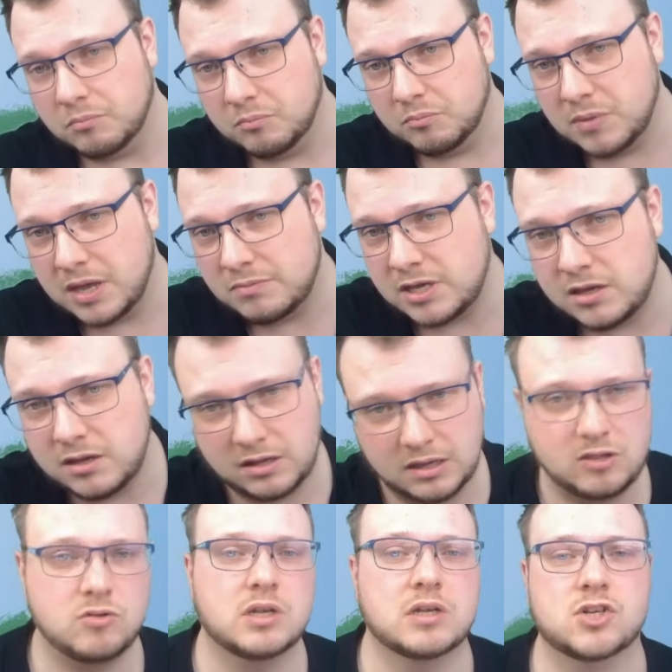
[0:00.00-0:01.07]
Maybe
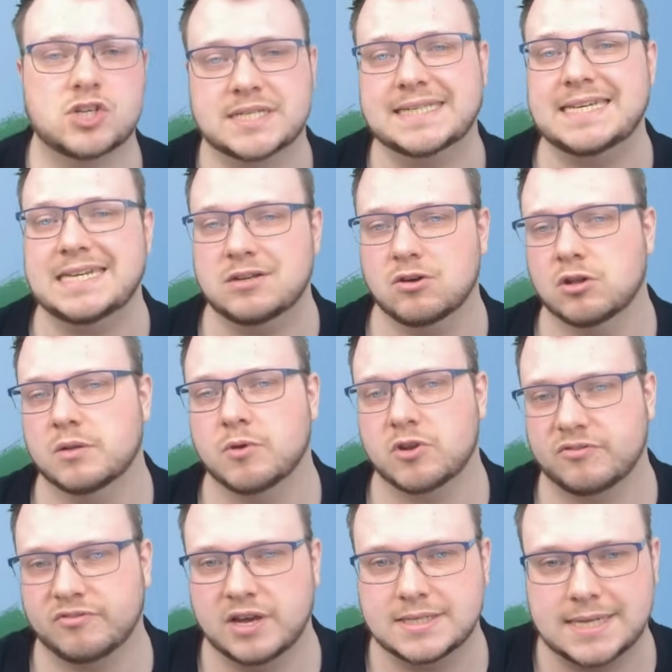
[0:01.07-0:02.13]
you can just lean on the
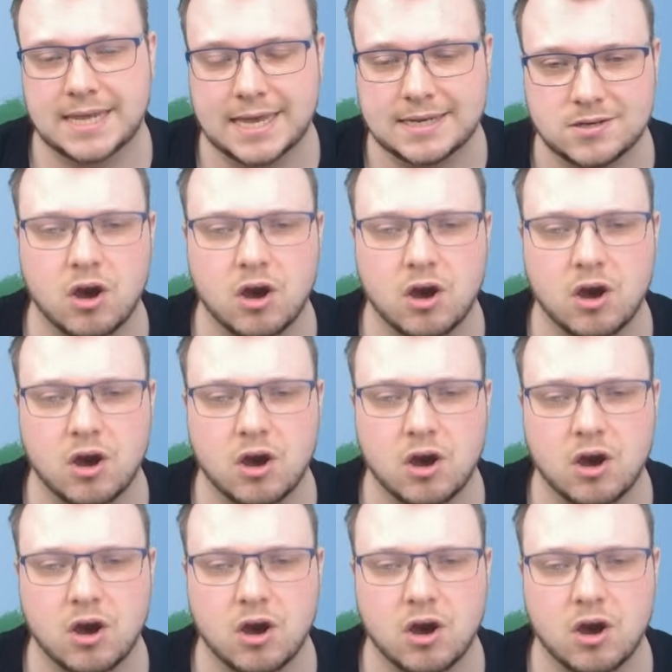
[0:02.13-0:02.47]
modifiers to hit.